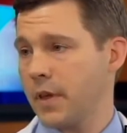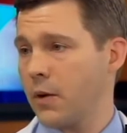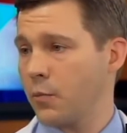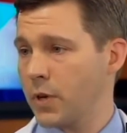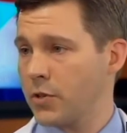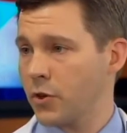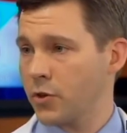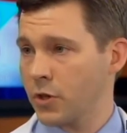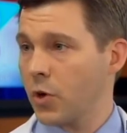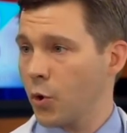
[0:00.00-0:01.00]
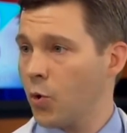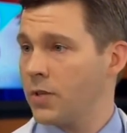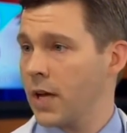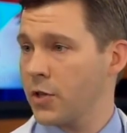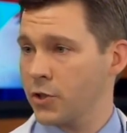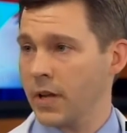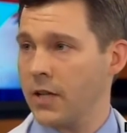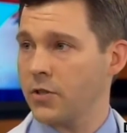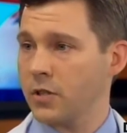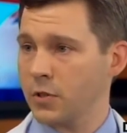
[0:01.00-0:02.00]
then research who's actually
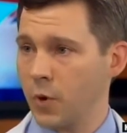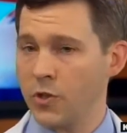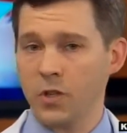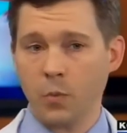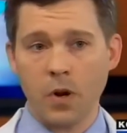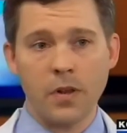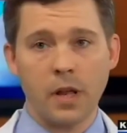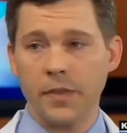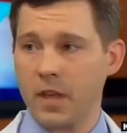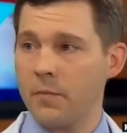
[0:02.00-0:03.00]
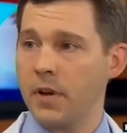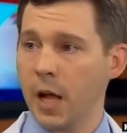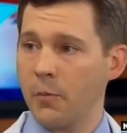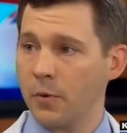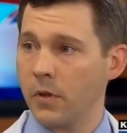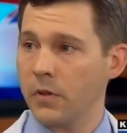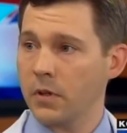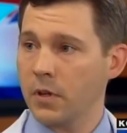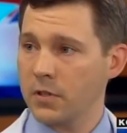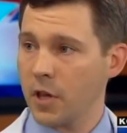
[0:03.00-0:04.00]
answering this question and whether or not they've been helpful
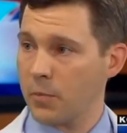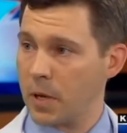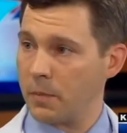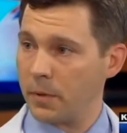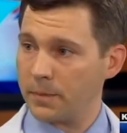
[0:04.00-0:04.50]
to other people.